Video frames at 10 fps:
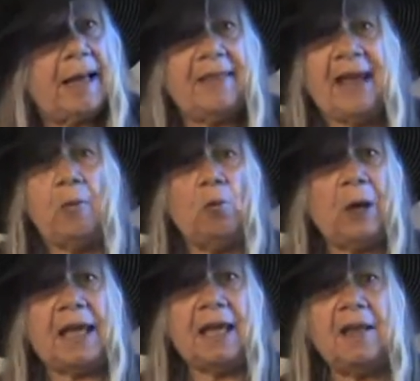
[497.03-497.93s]
then
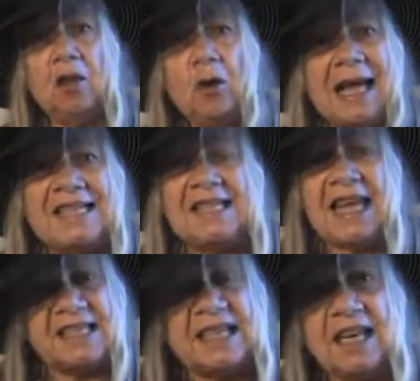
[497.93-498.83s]
we in the United
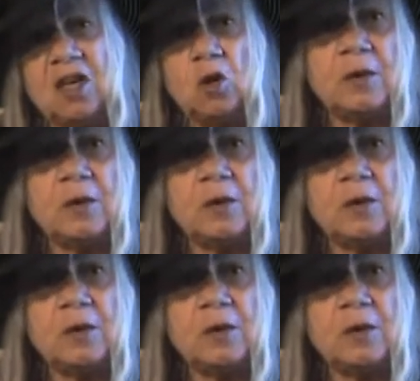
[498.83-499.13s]
States need to do